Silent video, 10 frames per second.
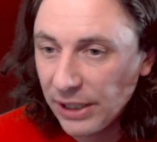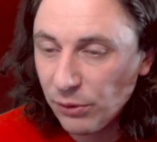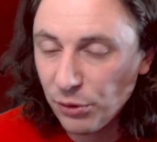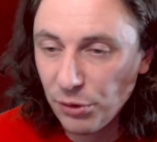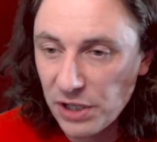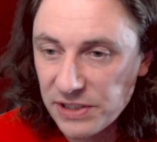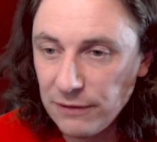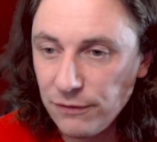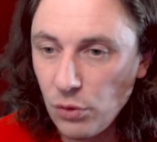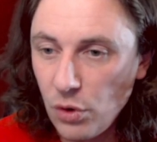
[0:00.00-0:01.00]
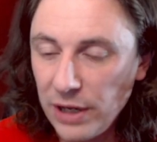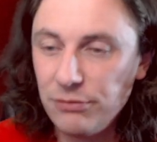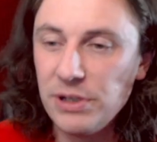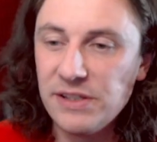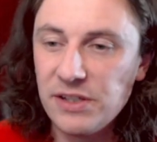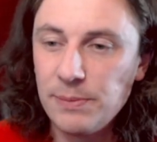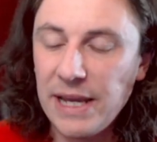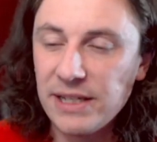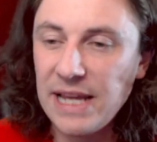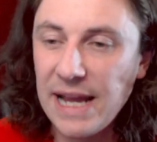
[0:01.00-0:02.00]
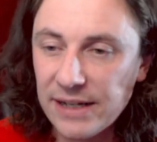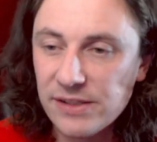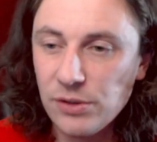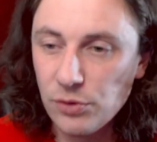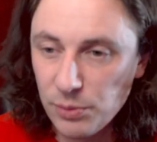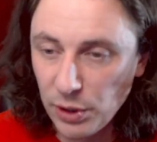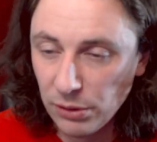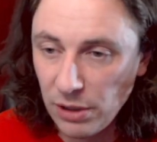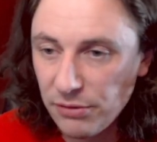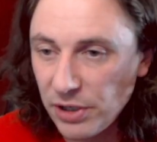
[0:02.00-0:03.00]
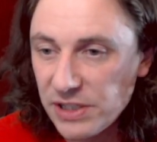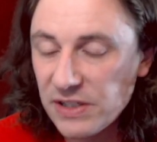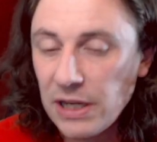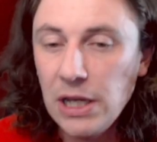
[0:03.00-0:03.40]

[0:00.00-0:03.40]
we're asking for if we suspect axial spondyloarthritis.